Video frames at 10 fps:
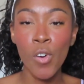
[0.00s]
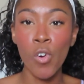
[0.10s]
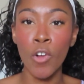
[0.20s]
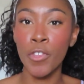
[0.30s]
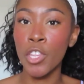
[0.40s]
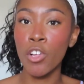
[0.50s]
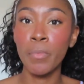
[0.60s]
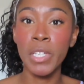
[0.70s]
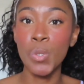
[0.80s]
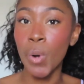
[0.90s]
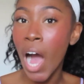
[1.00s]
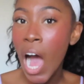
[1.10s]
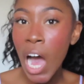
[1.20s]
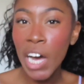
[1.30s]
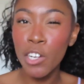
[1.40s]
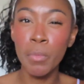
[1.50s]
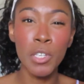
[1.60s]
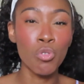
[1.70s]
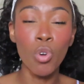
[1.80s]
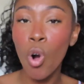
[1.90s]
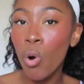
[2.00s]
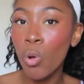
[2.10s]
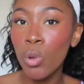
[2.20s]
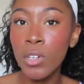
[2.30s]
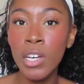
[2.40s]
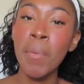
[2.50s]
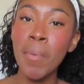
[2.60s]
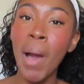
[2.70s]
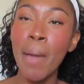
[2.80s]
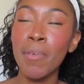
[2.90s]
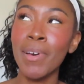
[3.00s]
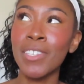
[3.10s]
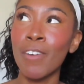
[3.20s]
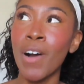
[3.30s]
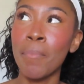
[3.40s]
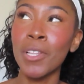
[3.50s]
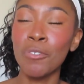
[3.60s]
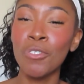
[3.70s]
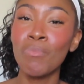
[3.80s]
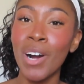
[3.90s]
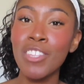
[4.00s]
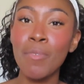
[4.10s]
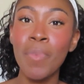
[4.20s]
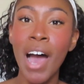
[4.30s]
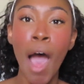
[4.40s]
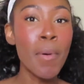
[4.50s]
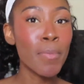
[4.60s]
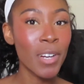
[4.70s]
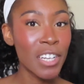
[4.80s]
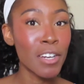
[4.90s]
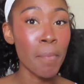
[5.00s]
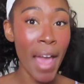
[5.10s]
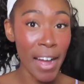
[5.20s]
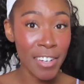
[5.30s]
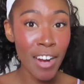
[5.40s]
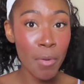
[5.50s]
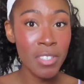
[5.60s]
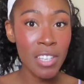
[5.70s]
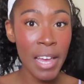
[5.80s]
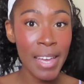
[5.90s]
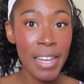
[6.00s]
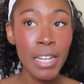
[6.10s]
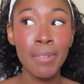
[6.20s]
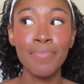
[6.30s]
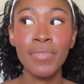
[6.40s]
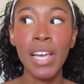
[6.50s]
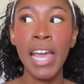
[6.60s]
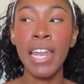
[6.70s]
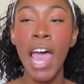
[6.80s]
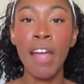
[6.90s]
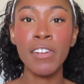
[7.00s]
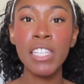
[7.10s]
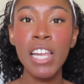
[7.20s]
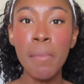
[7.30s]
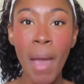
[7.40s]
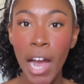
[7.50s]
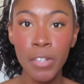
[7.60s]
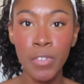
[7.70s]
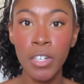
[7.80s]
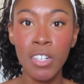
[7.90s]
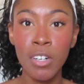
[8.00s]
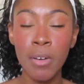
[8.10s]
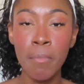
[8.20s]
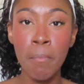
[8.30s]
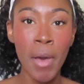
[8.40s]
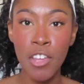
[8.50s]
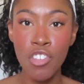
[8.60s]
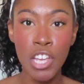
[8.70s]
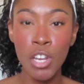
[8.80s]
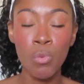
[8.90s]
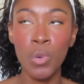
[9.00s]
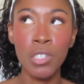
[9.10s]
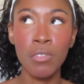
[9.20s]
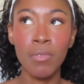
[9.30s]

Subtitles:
or if you think it'll be too hot, it'll be too cold. Maybe I'm hyping myself up a little too much, but I'm a pretty good packer, I would say. And everything that I packed for Medellín was